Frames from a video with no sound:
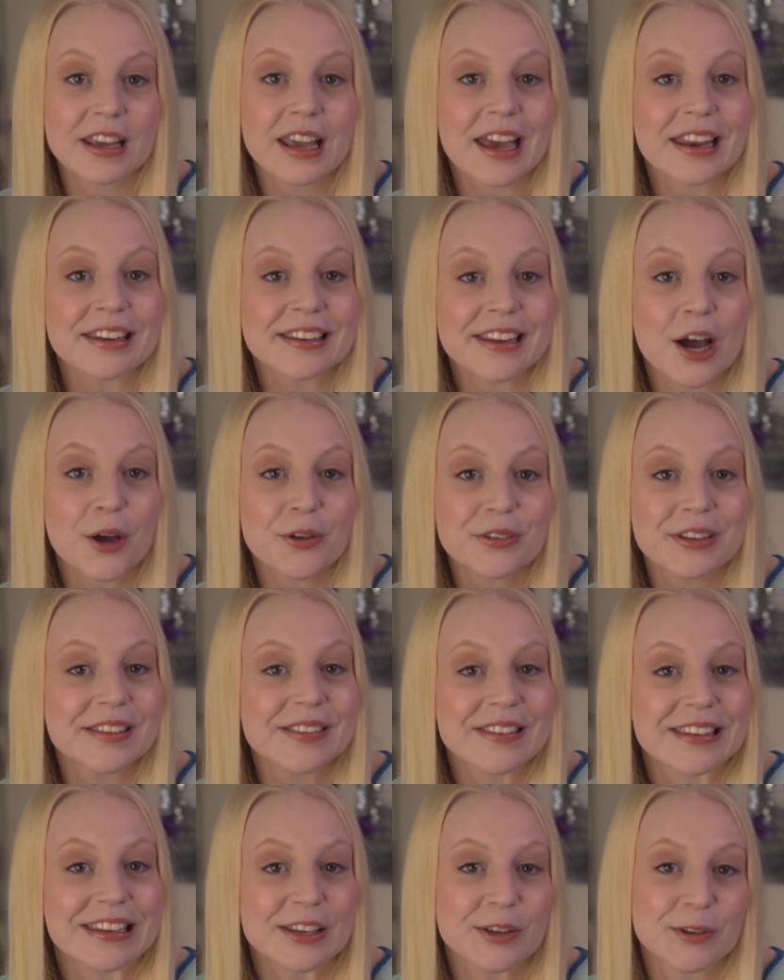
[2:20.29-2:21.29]
and counting
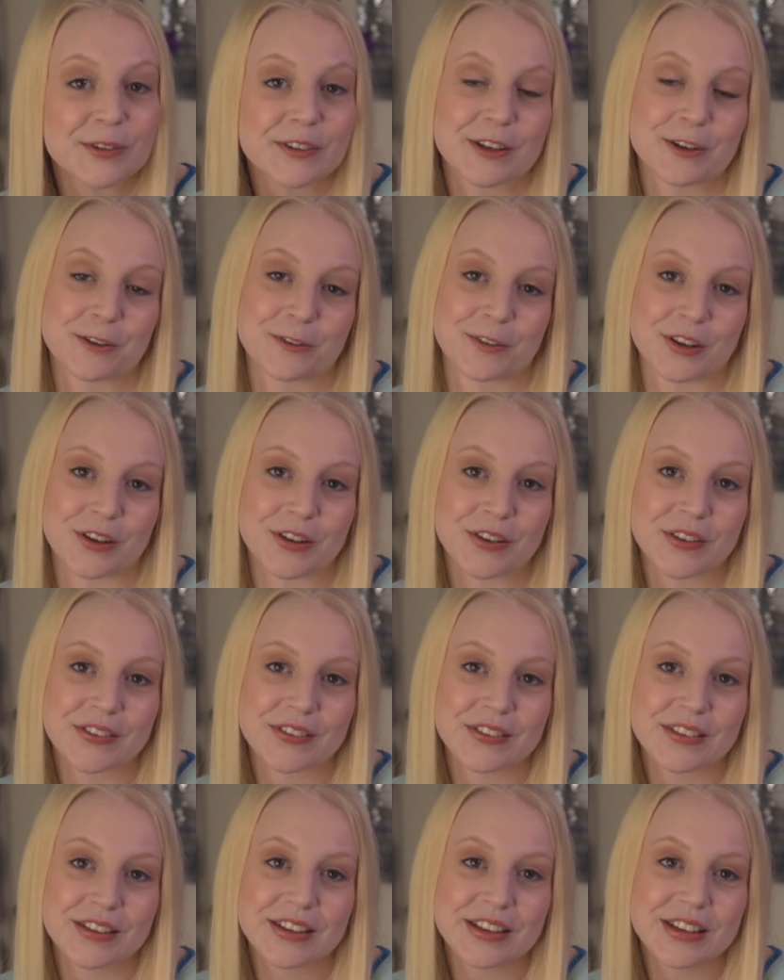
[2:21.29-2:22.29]
the
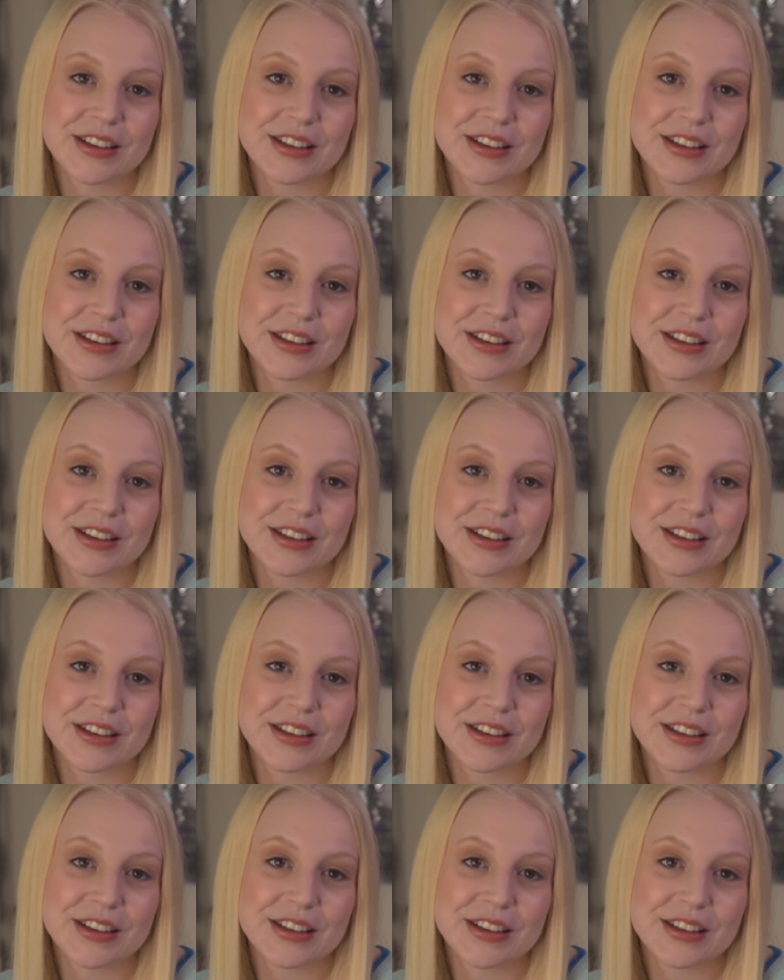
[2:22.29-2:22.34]
eosinophils.